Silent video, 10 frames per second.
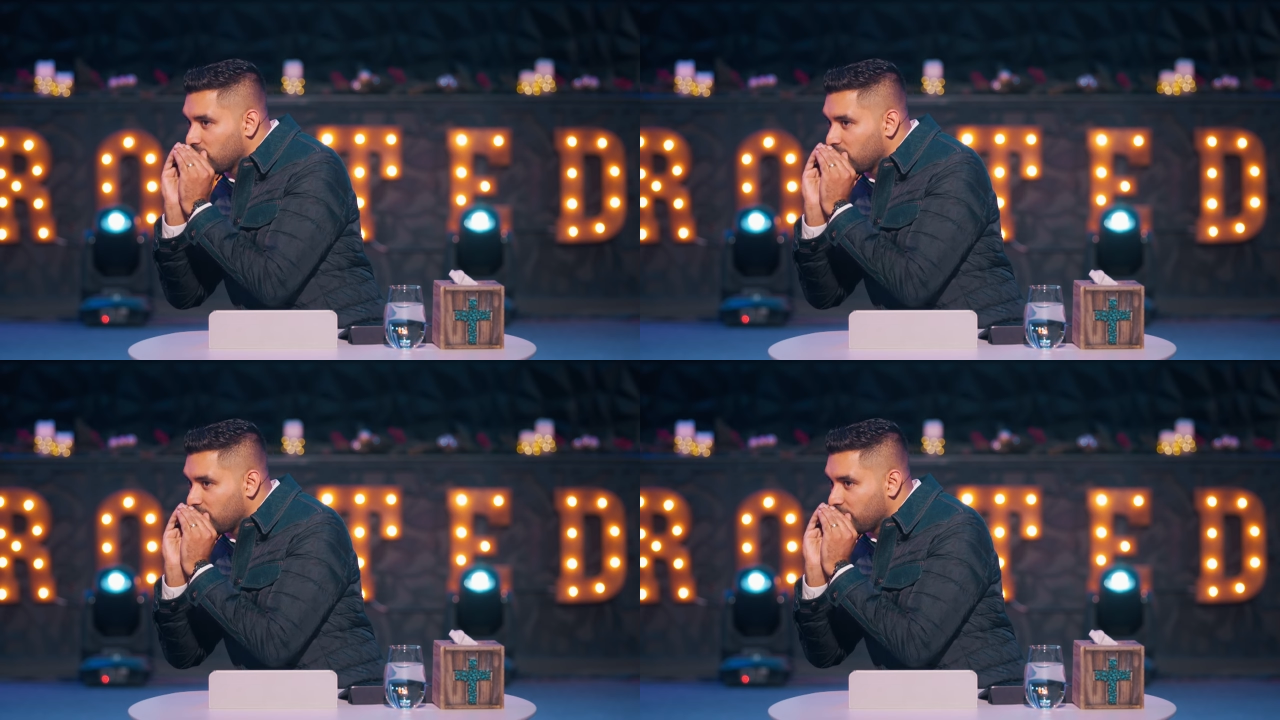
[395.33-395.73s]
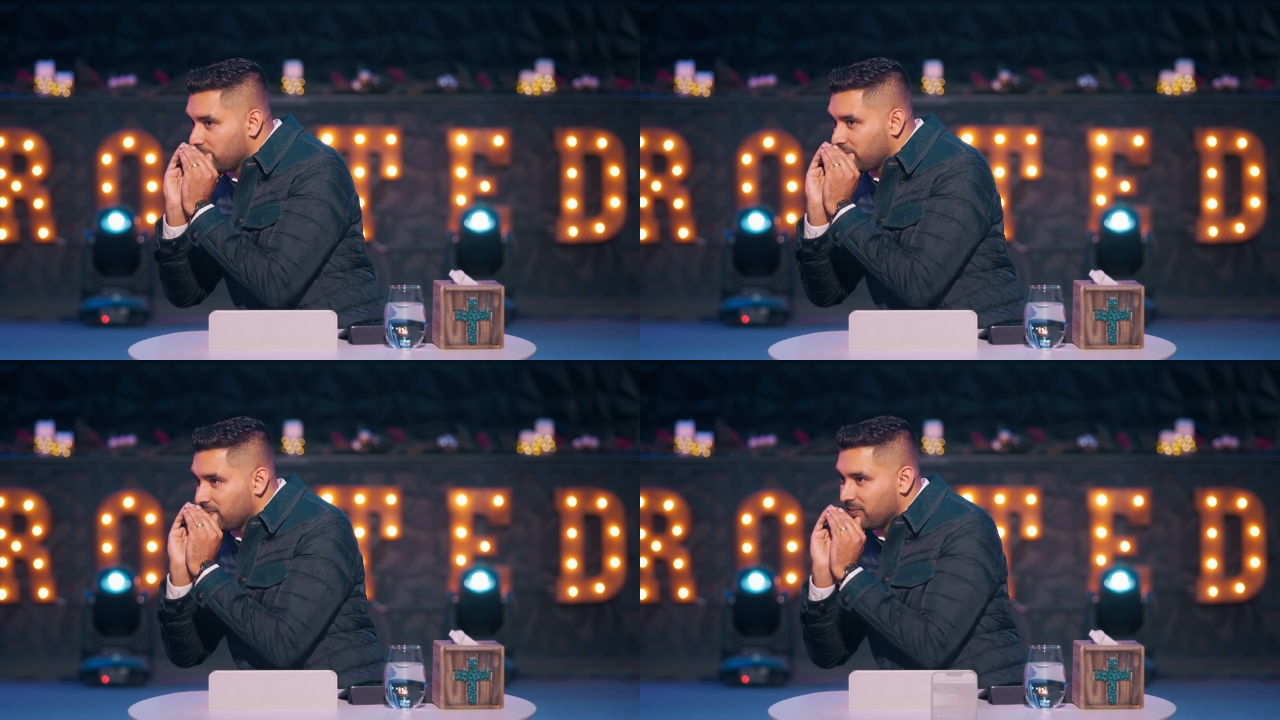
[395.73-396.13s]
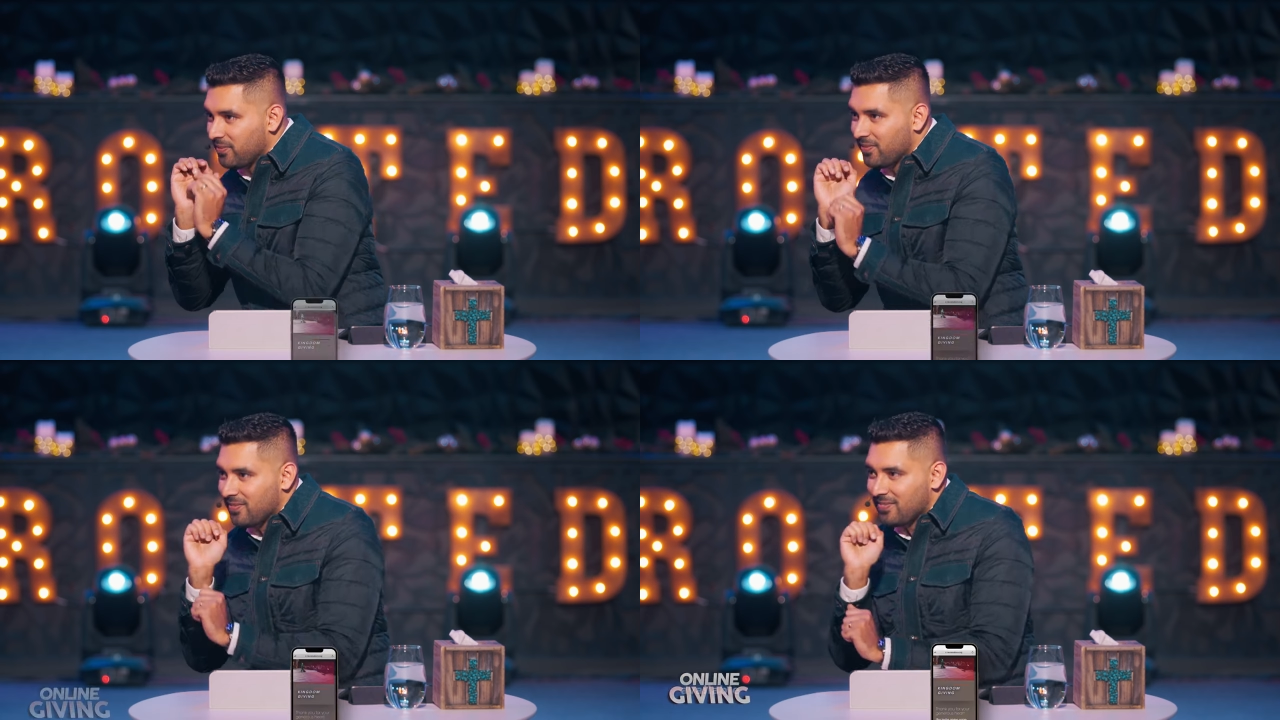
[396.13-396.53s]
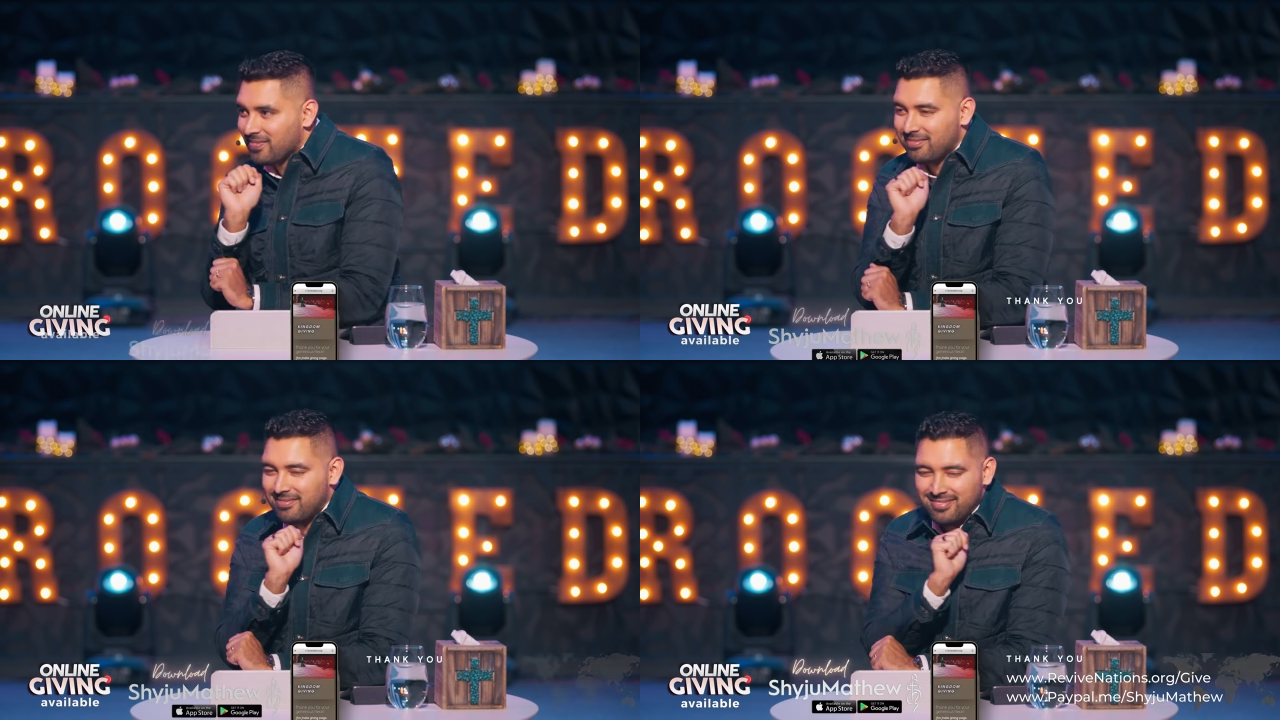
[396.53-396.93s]

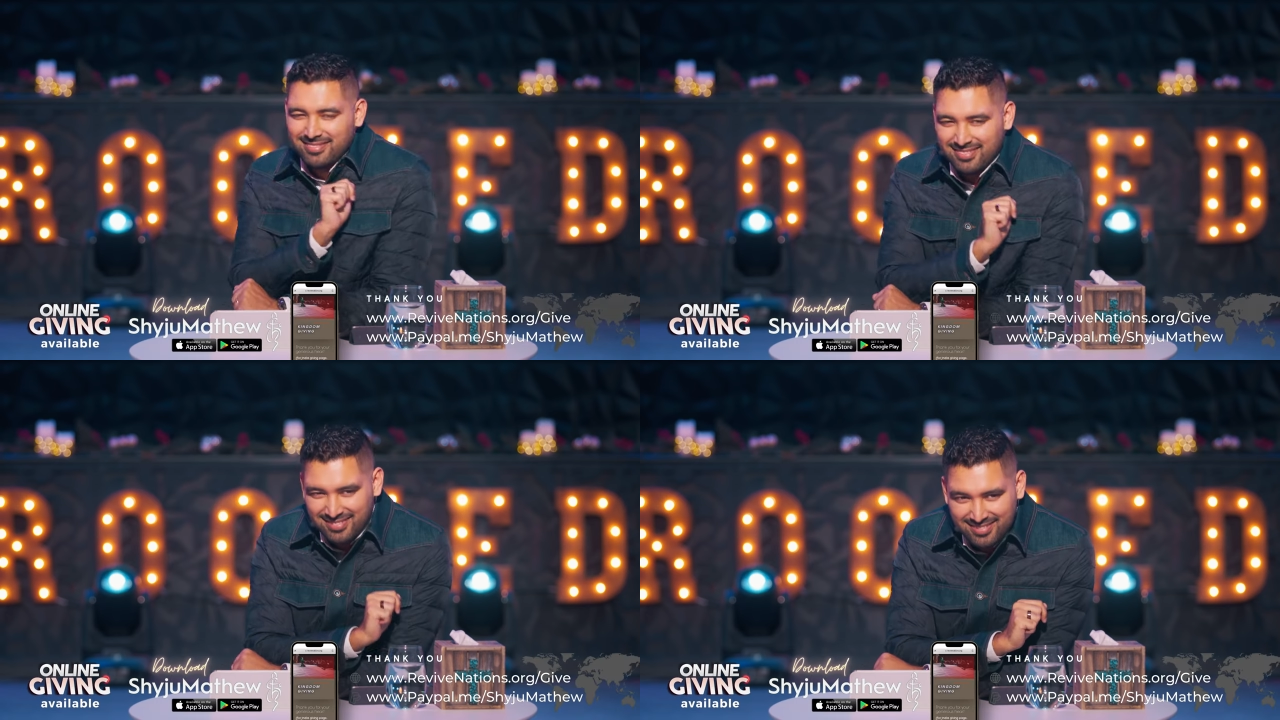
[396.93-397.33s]
[no speech]